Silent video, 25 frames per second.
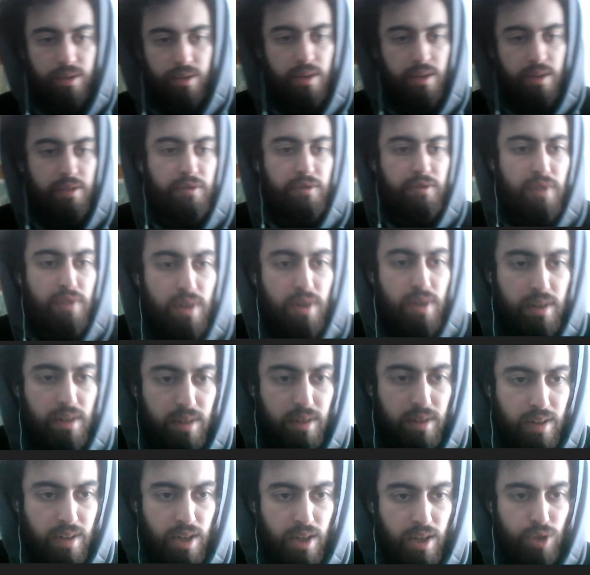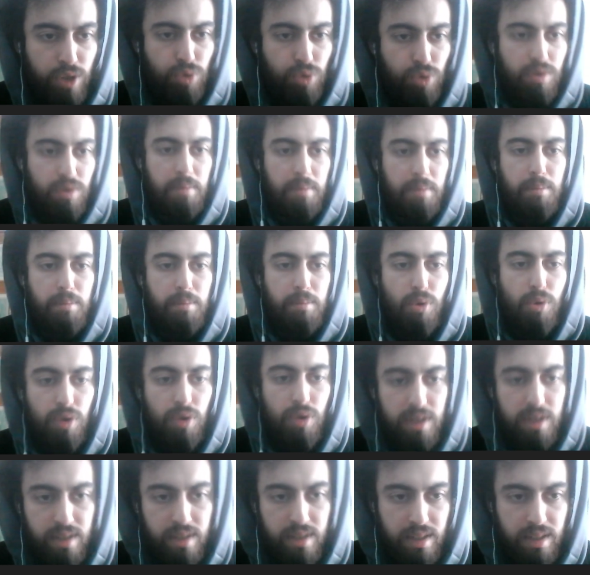refer to the
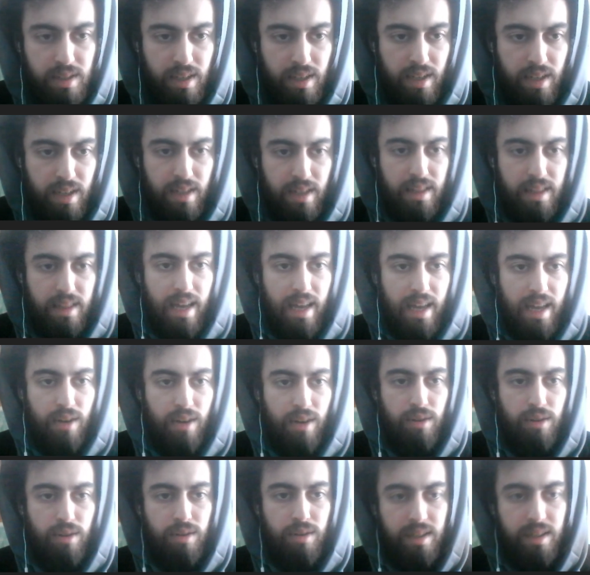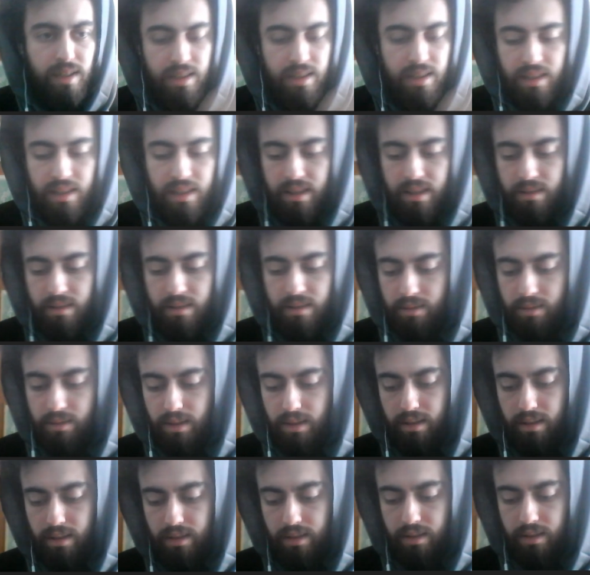books that are written,
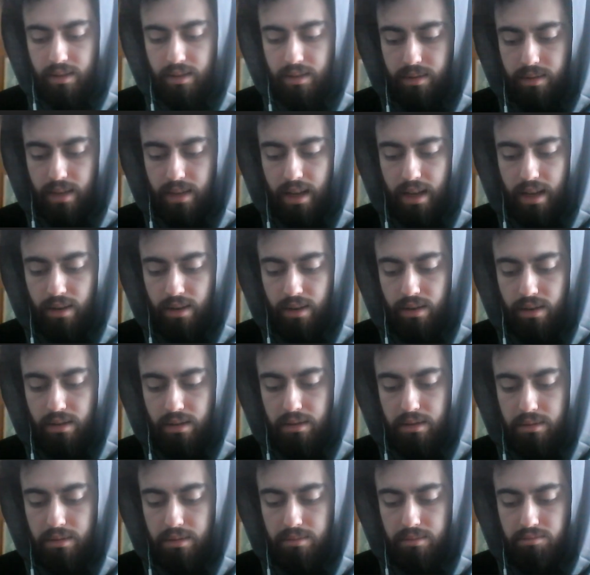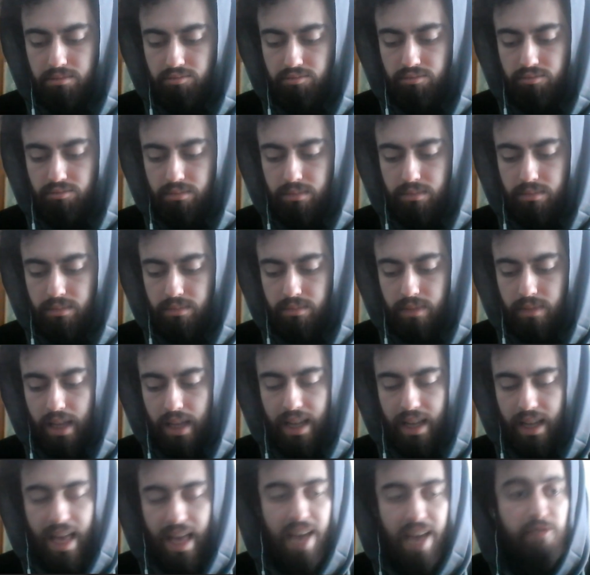
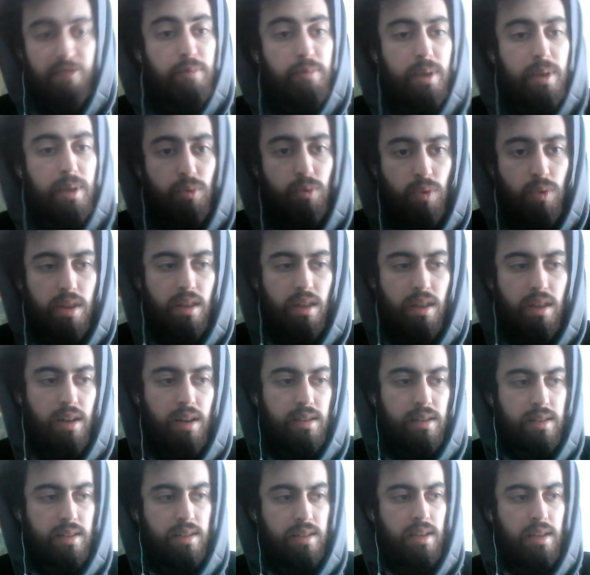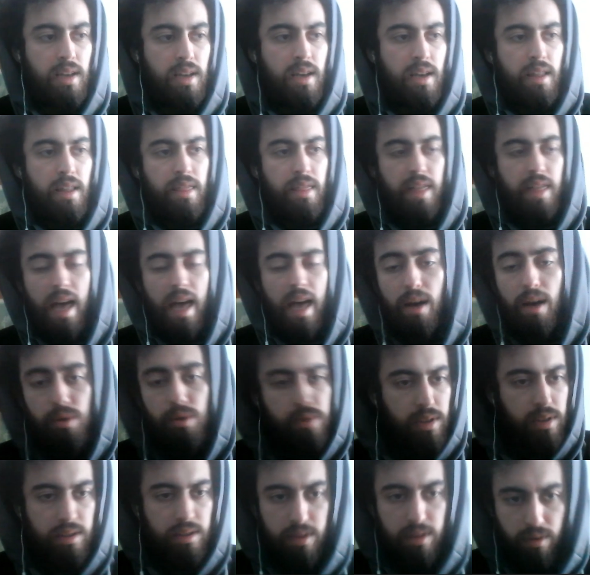that have been with us
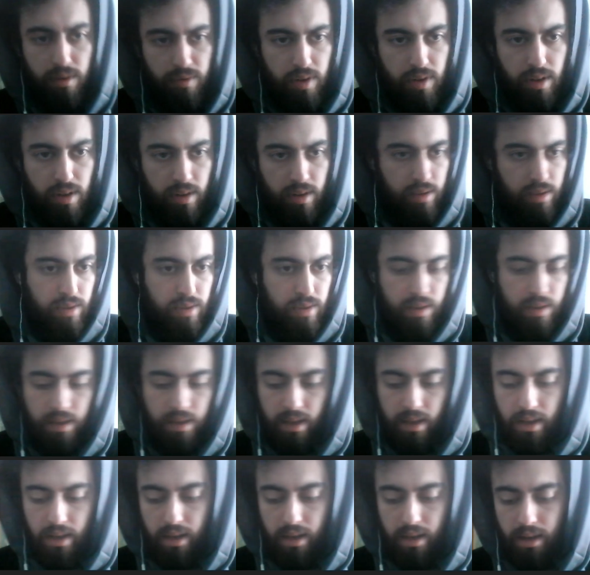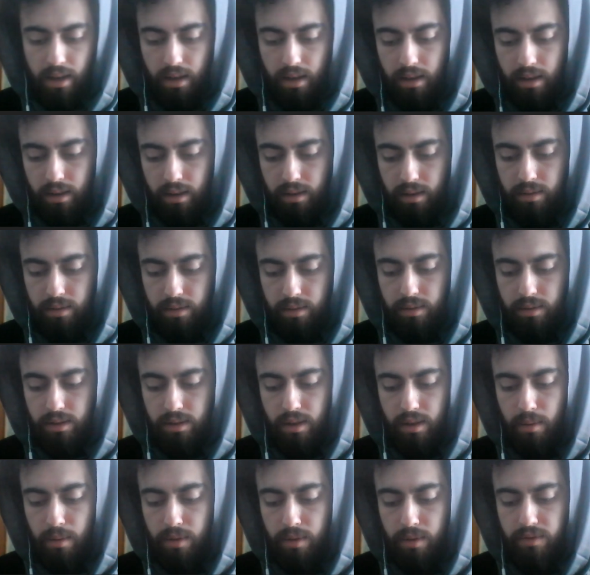thousands of years,
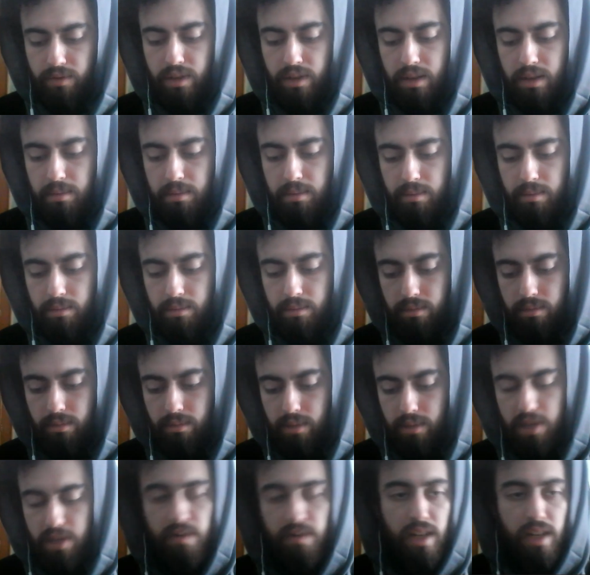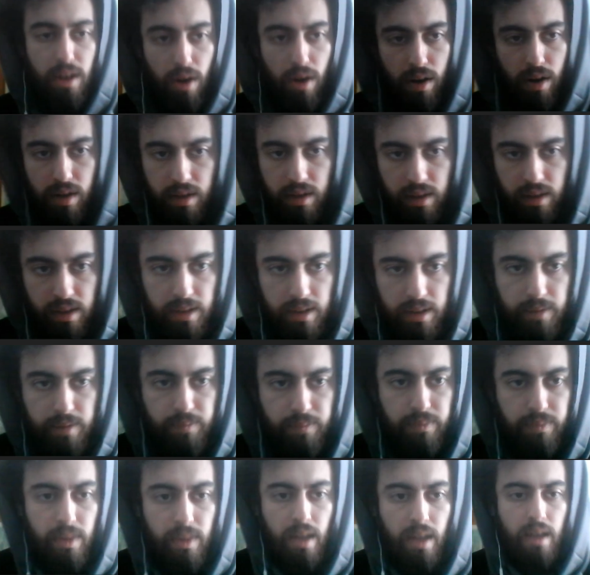some of them even longer.
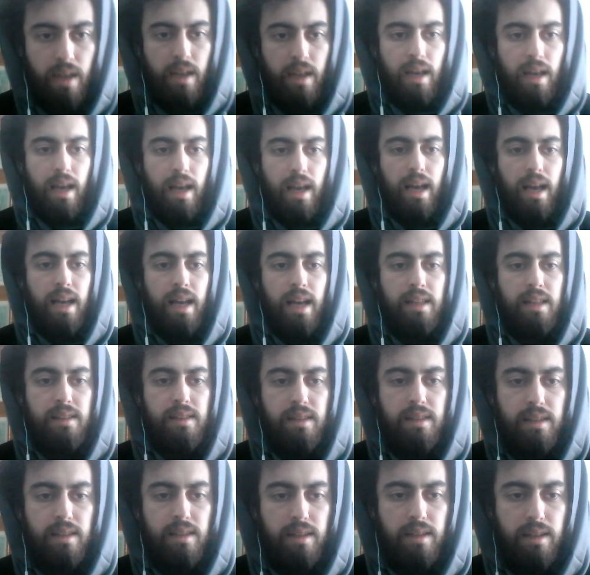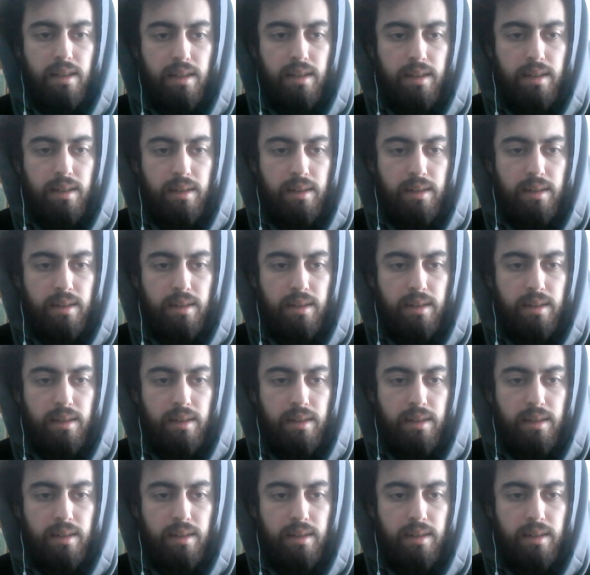And